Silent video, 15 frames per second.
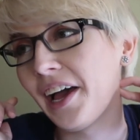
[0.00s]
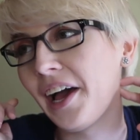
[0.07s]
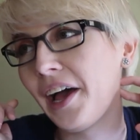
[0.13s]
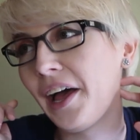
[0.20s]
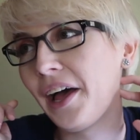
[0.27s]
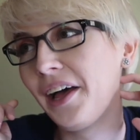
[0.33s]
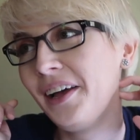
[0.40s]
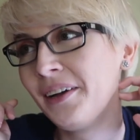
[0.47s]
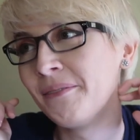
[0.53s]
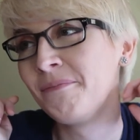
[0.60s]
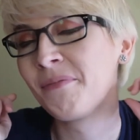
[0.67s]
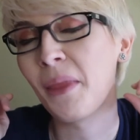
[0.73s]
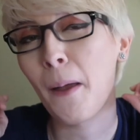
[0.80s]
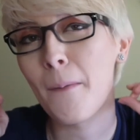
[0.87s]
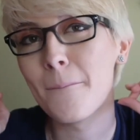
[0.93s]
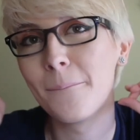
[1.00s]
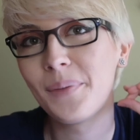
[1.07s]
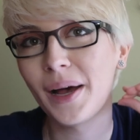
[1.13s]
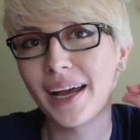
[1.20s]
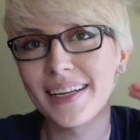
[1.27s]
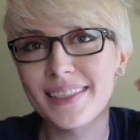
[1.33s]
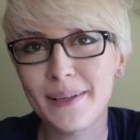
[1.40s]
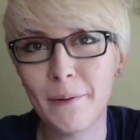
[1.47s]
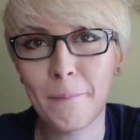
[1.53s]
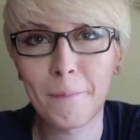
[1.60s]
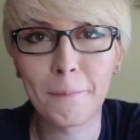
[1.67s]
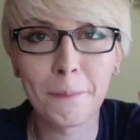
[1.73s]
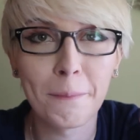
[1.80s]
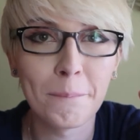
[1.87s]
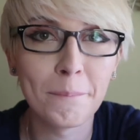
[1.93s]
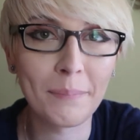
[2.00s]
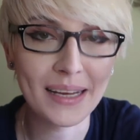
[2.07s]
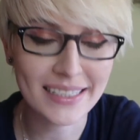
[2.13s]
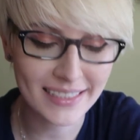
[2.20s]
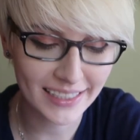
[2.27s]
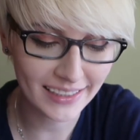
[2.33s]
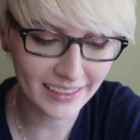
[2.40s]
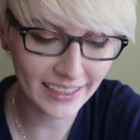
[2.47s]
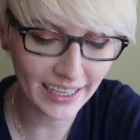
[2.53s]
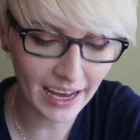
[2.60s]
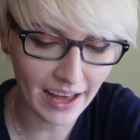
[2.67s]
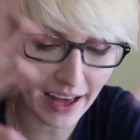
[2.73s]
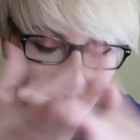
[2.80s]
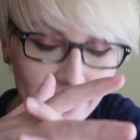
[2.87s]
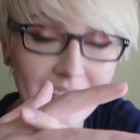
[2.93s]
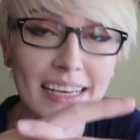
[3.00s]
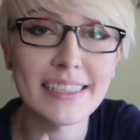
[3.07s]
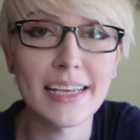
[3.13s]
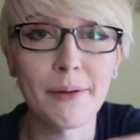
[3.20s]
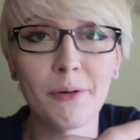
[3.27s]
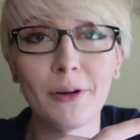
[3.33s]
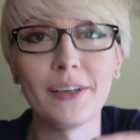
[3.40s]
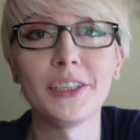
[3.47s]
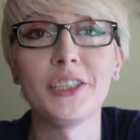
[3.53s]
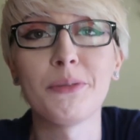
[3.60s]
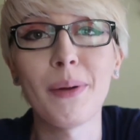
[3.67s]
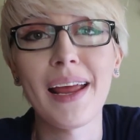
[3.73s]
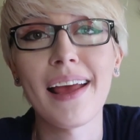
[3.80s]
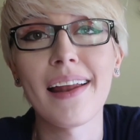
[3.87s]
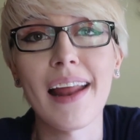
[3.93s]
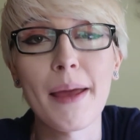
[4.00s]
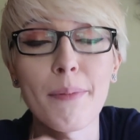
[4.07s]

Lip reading: But basically, yes, I'm going to Japan.